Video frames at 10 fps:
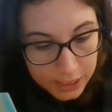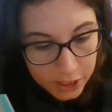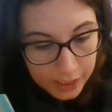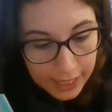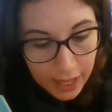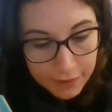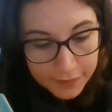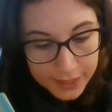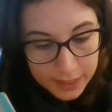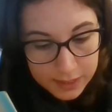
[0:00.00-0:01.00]
She let her
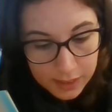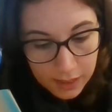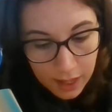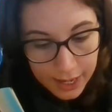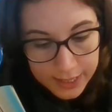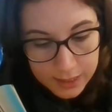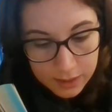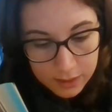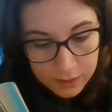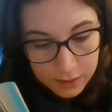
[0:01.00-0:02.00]
fingers glide
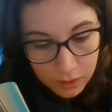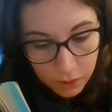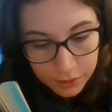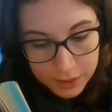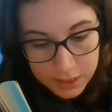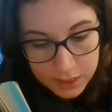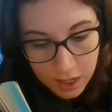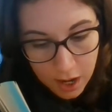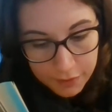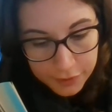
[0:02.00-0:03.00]
along the
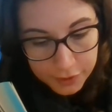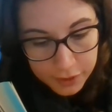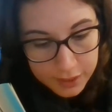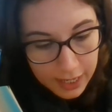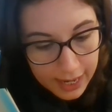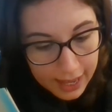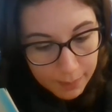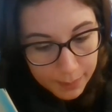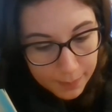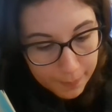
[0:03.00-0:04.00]
staff across her lap.
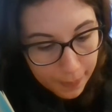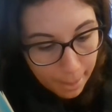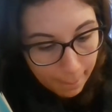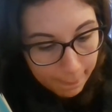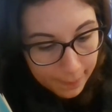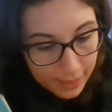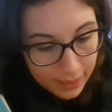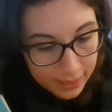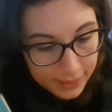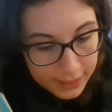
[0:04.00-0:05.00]

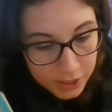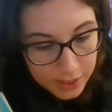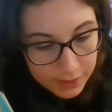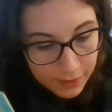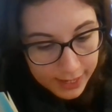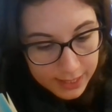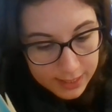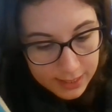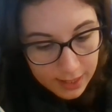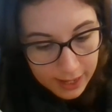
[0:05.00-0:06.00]
Then she
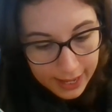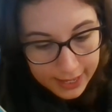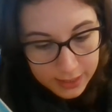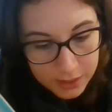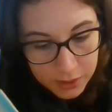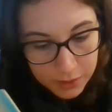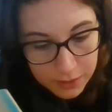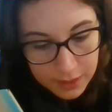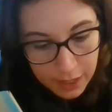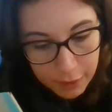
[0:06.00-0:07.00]
raised her head to
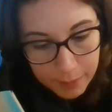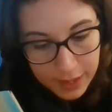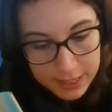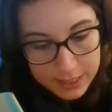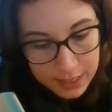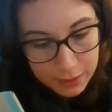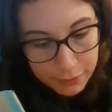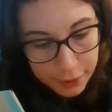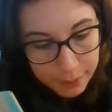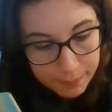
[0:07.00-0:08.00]
the other person in the
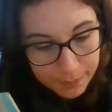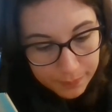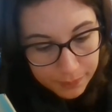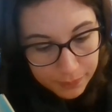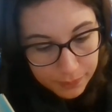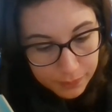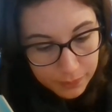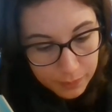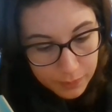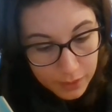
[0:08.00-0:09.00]
room.
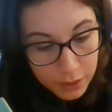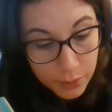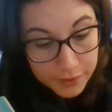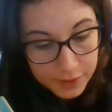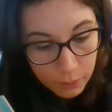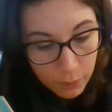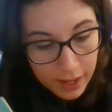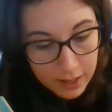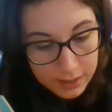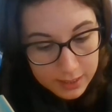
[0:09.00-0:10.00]
"You have done
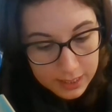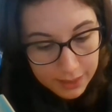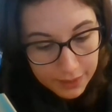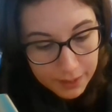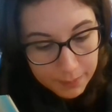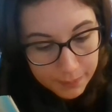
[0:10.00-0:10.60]
well, Slither."